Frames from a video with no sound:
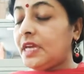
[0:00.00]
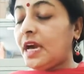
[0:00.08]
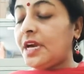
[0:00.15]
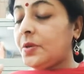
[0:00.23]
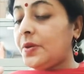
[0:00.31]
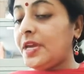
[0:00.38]

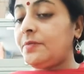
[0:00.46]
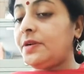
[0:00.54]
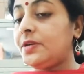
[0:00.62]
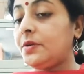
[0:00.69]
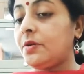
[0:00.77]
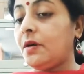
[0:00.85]
Are you
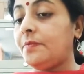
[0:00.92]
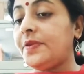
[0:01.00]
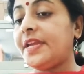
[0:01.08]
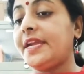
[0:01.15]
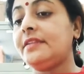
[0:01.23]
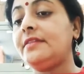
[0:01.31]
able to
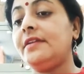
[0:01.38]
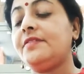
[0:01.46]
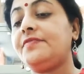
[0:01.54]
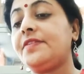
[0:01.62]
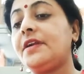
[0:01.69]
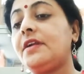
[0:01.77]
comprehend the
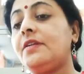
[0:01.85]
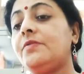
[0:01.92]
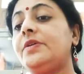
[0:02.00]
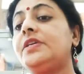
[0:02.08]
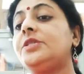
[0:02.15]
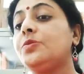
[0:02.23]
difficult
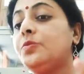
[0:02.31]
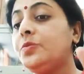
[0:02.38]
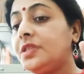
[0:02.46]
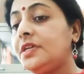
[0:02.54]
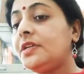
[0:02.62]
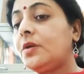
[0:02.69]
words
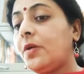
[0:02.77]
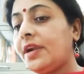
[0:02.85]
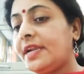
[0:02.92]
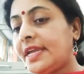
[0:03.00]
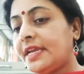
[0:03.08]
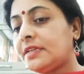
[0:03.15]
within
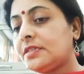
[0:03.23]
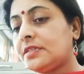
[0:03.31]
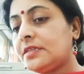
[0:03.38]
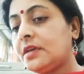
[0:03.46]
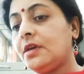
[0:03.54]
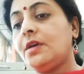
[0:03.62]
context?